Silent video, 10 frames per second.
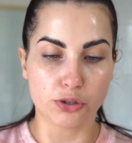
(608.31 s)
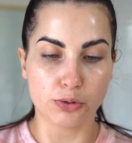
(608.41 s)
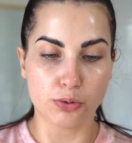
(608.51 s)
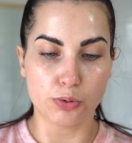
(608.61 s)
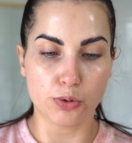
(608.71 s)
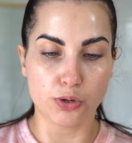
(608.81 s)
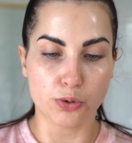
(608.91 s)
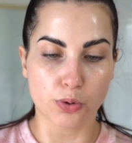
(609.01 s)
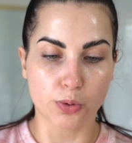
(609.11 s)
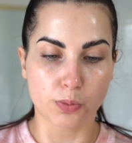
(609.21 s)
to
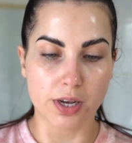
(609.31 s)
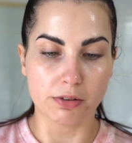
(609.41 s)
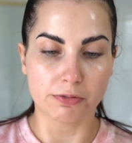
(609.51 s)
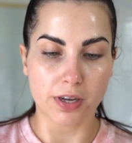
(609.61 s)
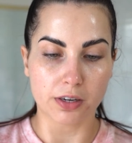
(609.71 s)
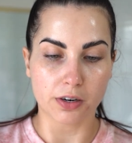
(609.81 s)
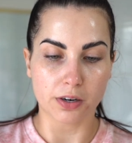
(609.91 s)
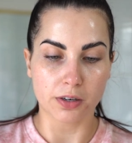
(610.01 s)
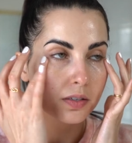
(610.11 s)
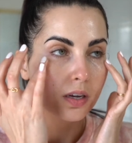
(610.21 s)
your ring
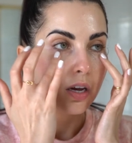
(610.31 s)
finger.